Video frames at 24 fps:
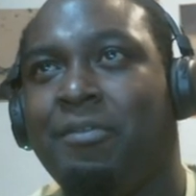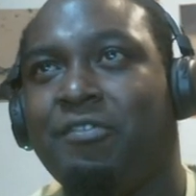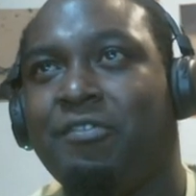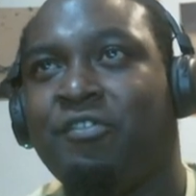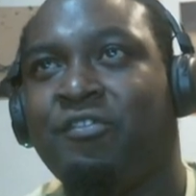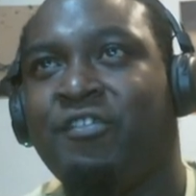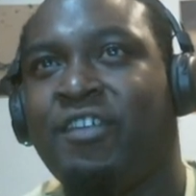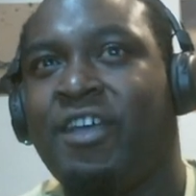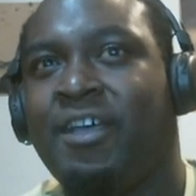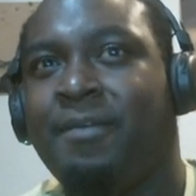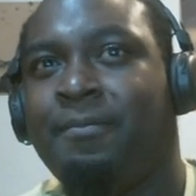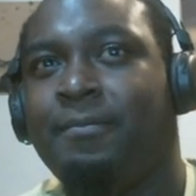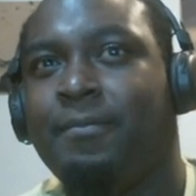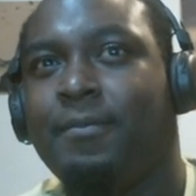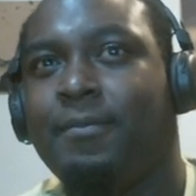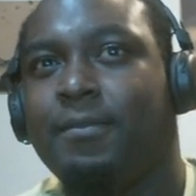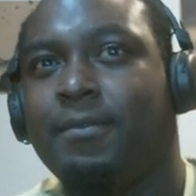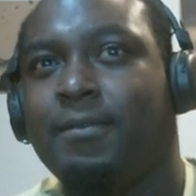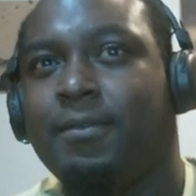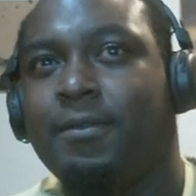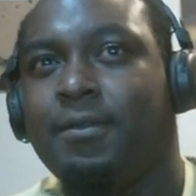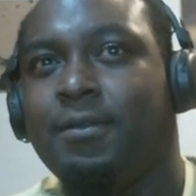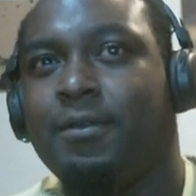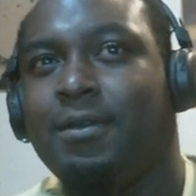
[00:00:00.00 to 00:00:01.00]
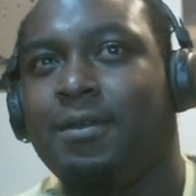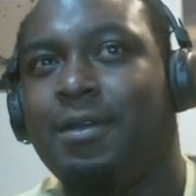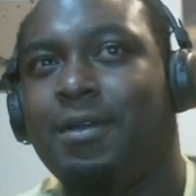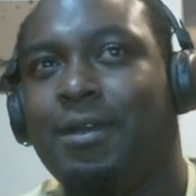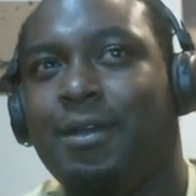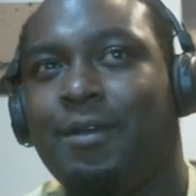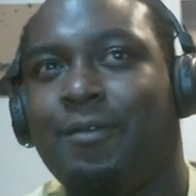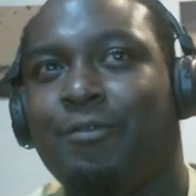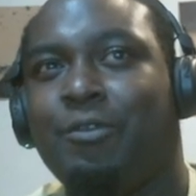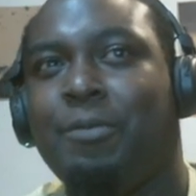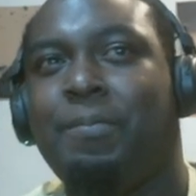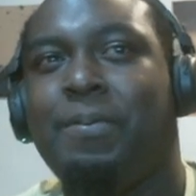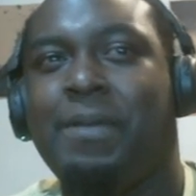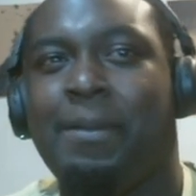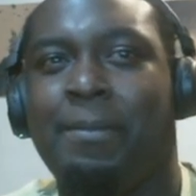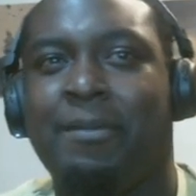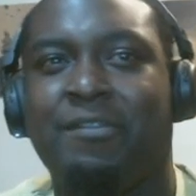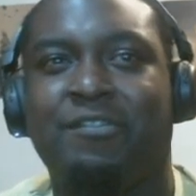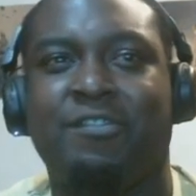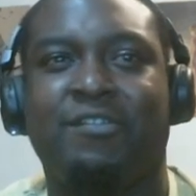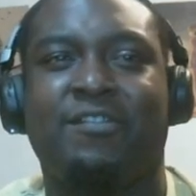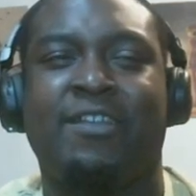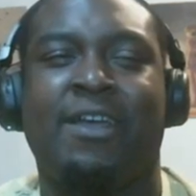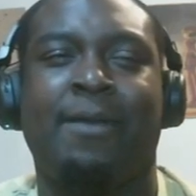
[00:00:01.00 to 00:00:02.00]
Eastern Time? 3 p.m.
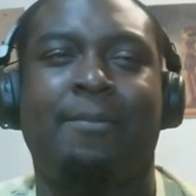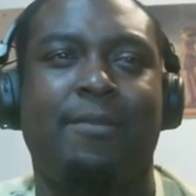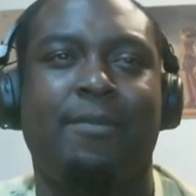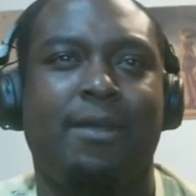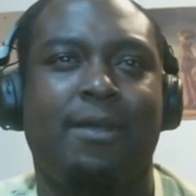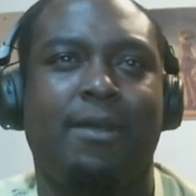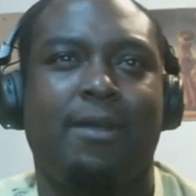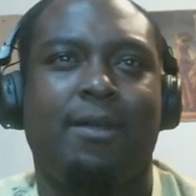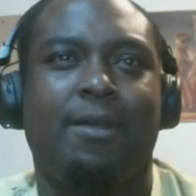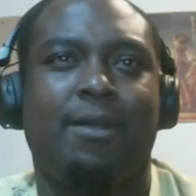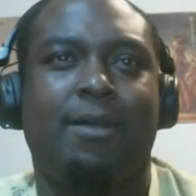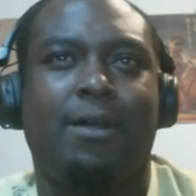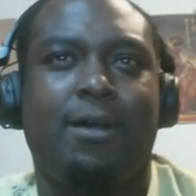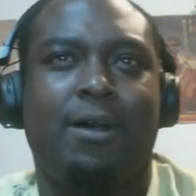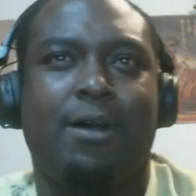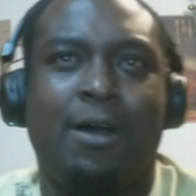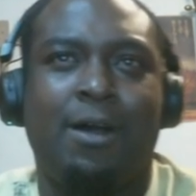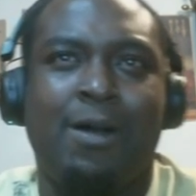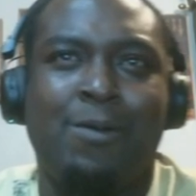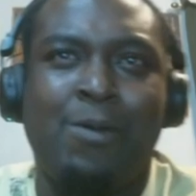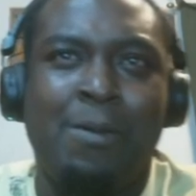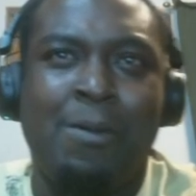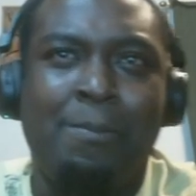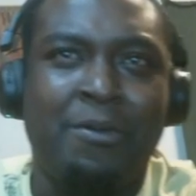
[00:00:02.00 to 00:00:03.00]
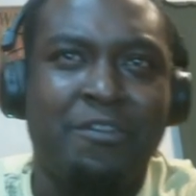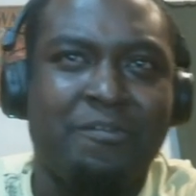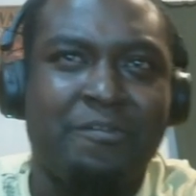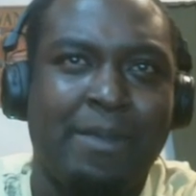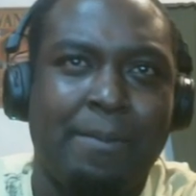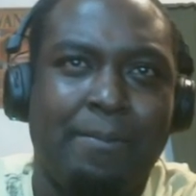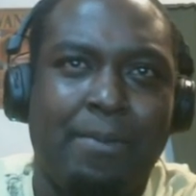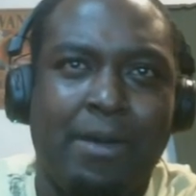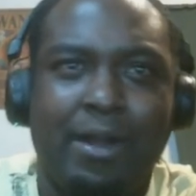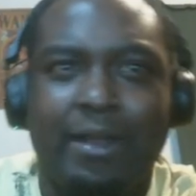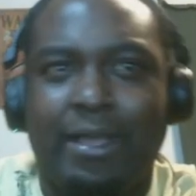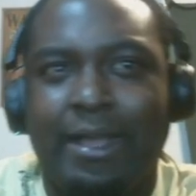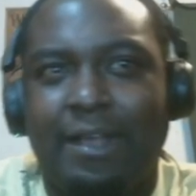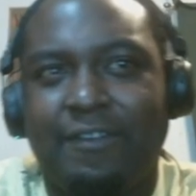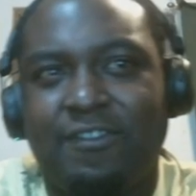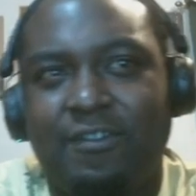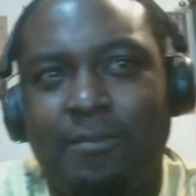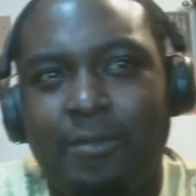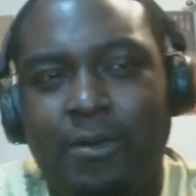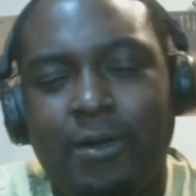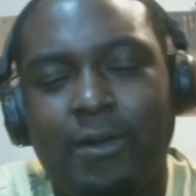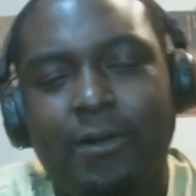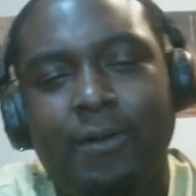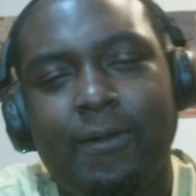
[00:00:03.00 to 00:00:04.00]
Eastern Time. One Punch Man podcast
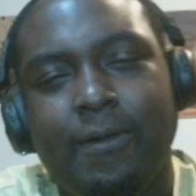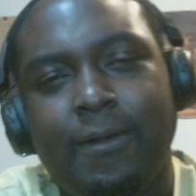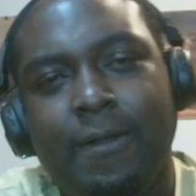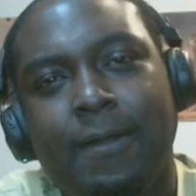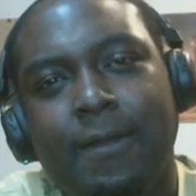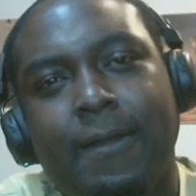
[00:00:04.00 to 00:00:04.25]
tomorrow.